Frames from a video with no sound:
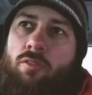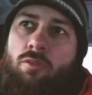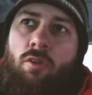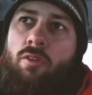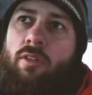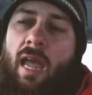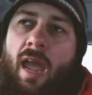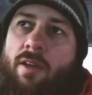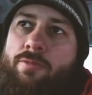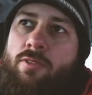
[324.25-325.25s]
You don't
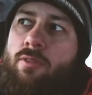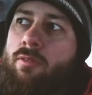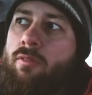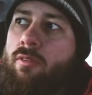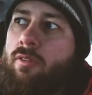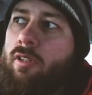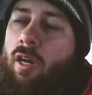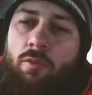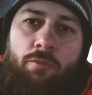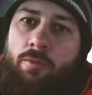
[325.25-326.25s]
have to
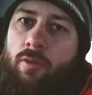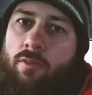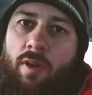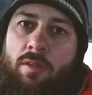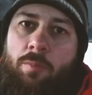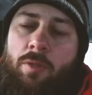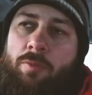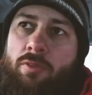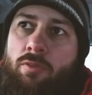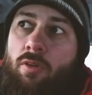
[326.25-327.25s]
go in front of other
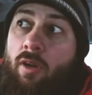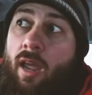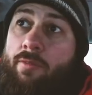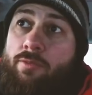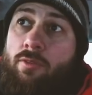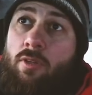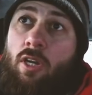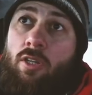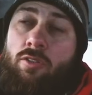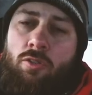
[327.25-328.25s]
people's. You don't have to
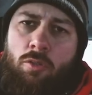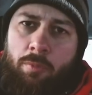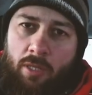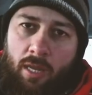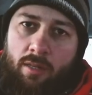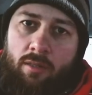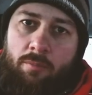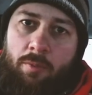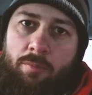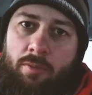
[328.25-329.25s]
duplicate
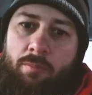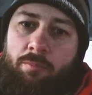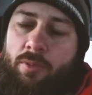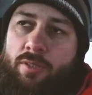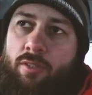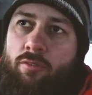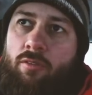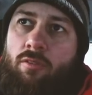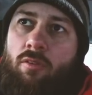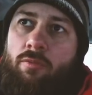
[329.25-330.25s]
other people's
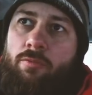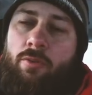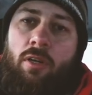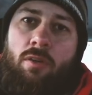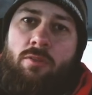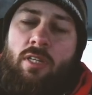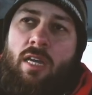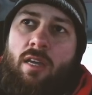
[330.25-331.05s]
position or photos.